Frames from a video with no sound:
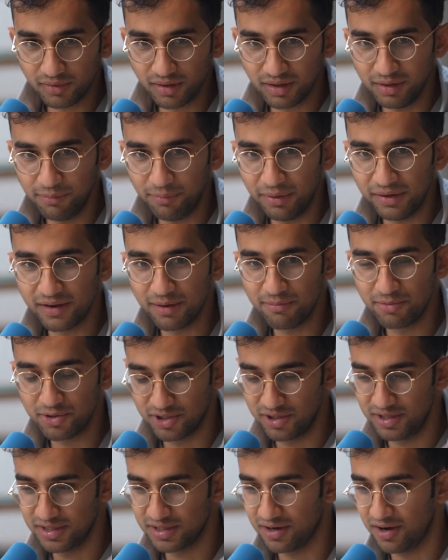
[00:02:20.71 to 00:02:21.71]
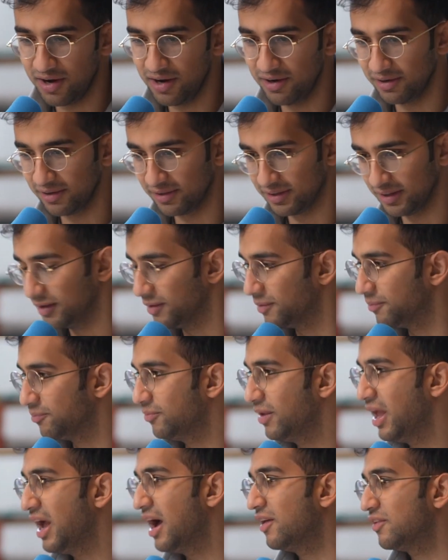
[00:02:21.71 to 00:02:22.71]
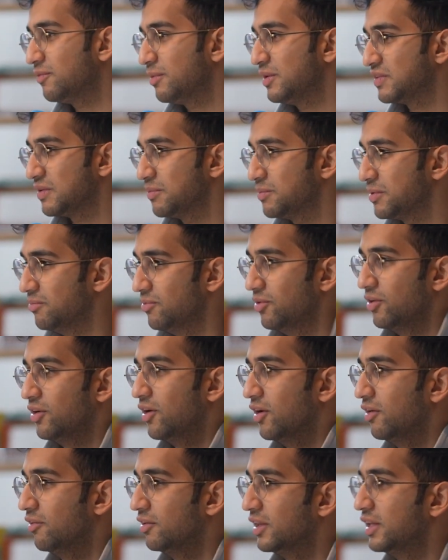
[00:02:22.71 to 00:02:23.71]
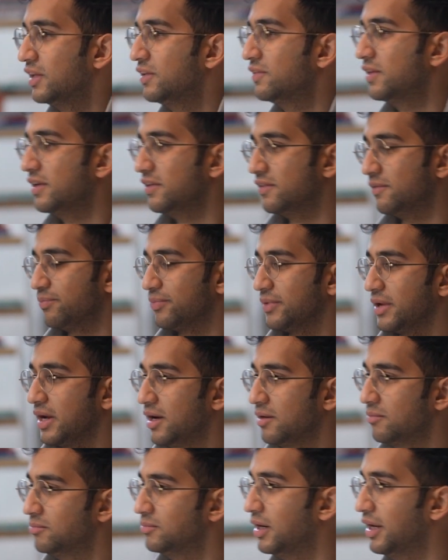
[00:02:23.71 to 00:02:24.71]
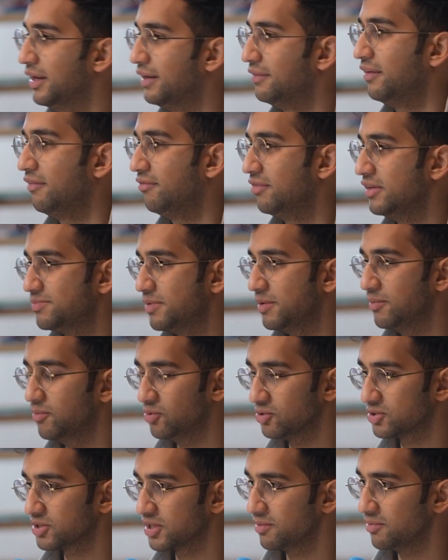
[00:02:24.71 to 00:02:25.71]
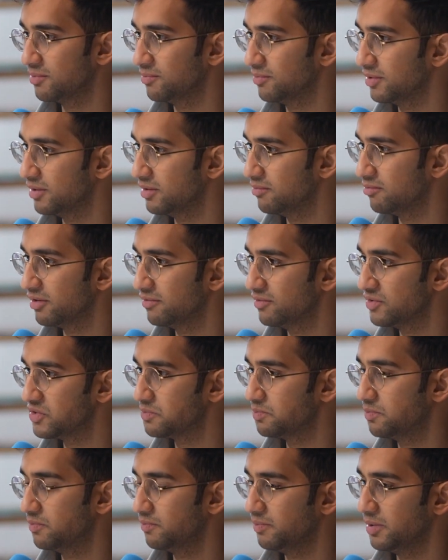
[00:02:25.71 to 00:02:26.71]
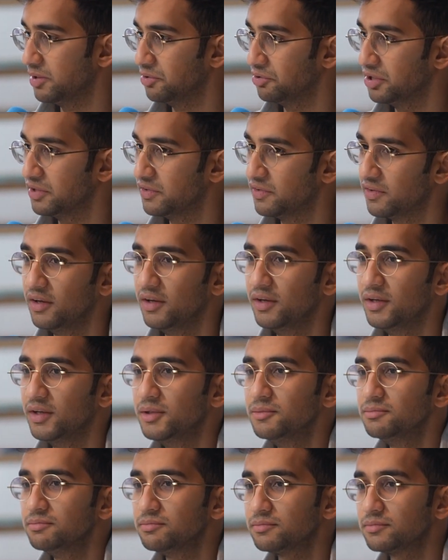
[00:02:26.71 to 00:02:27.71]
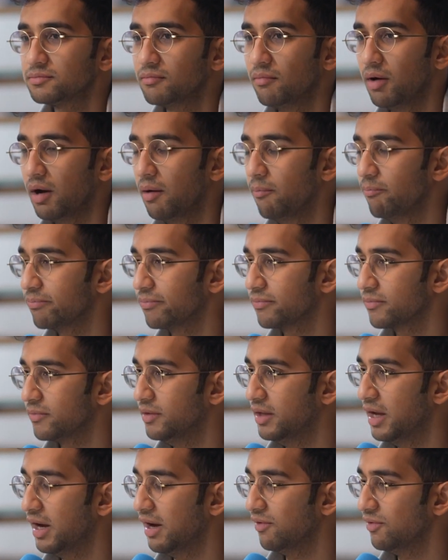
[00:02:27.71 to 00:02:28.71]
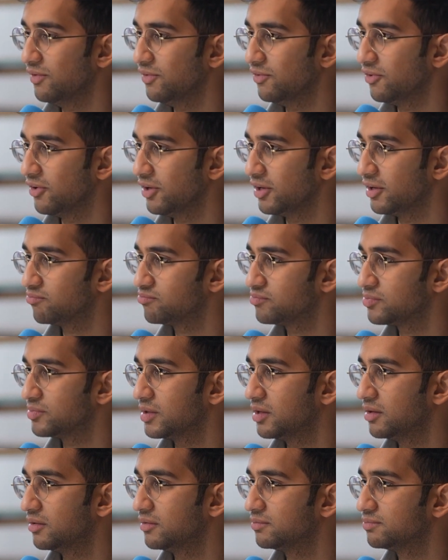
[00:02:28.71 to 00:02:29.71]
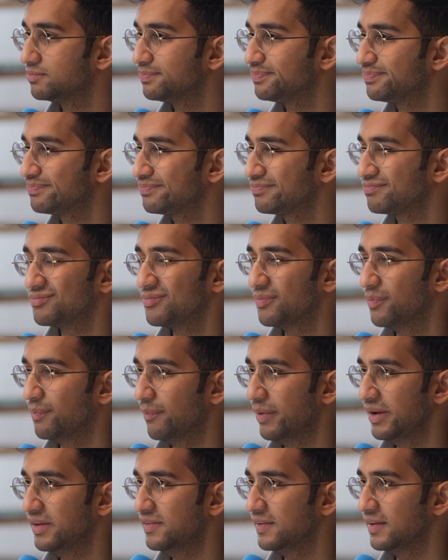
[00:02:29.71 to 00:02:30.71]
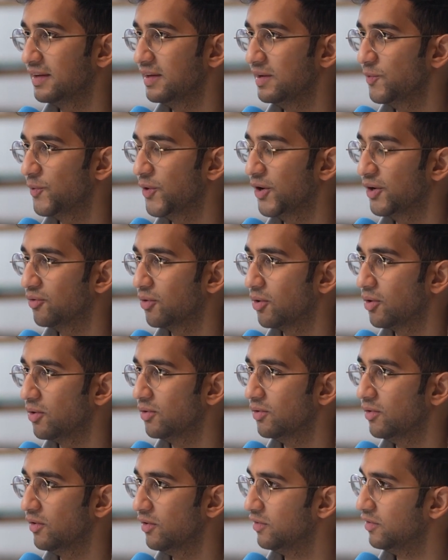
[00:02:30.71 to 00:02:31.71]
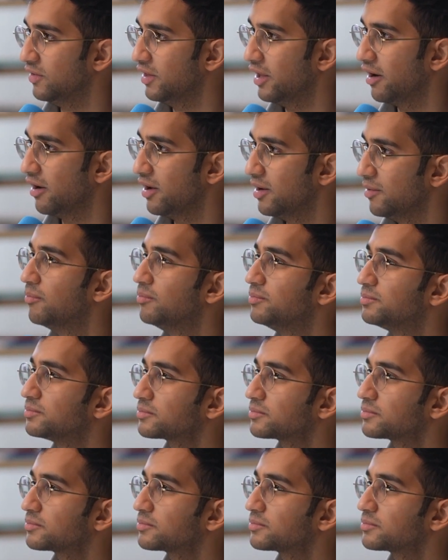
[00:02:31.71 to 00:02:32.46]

Depends how much you need to hire, I think. Yeah, I spend some time doing hiring these days. I definitely spent more time in previous periods. But now there's like basically one role that I'm